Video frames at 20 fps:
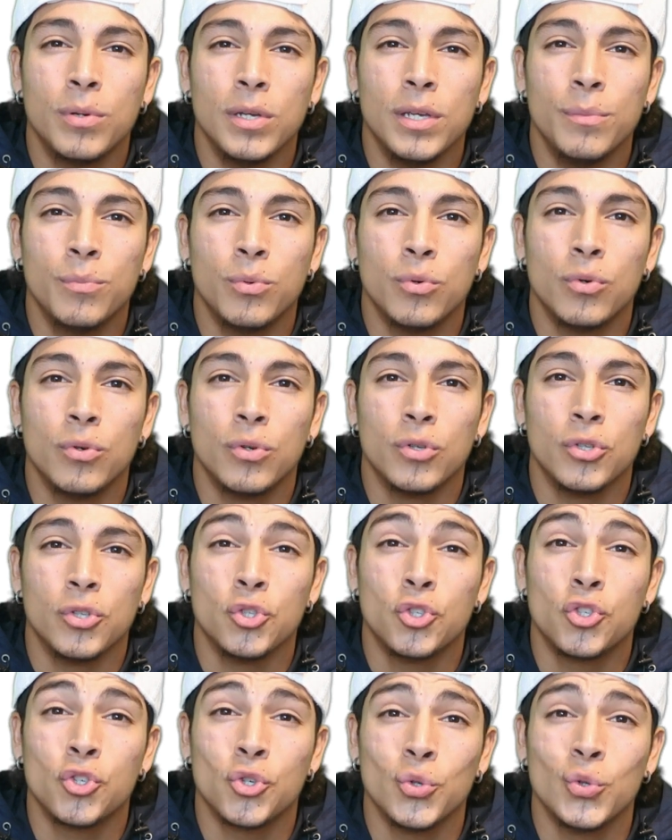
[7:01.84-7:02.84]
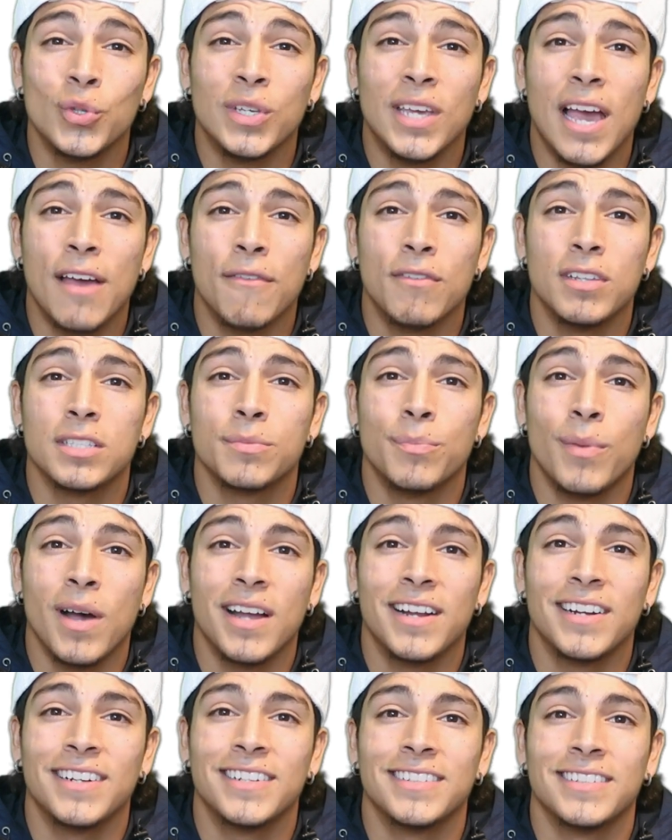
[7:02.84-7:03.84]
people you truly have
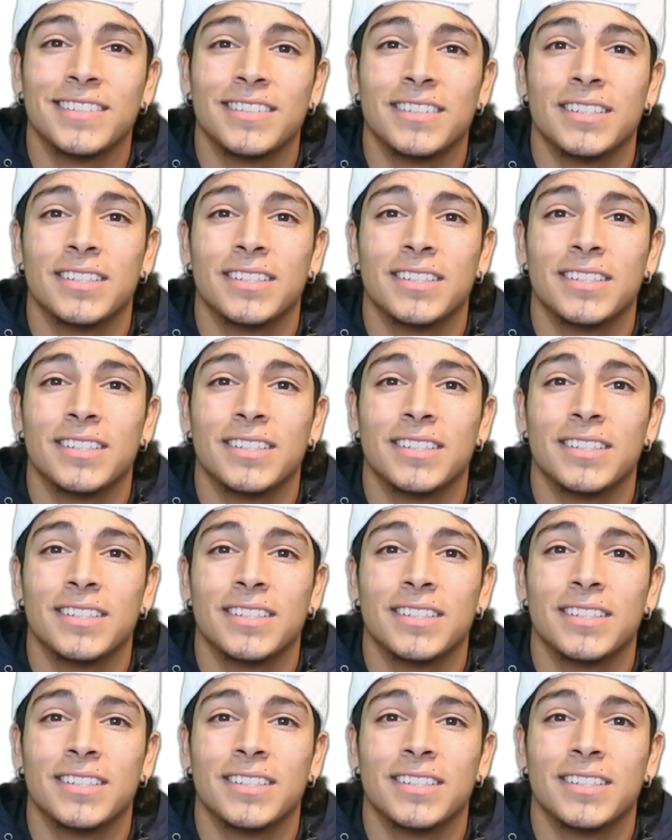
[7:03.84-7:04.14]
inspired.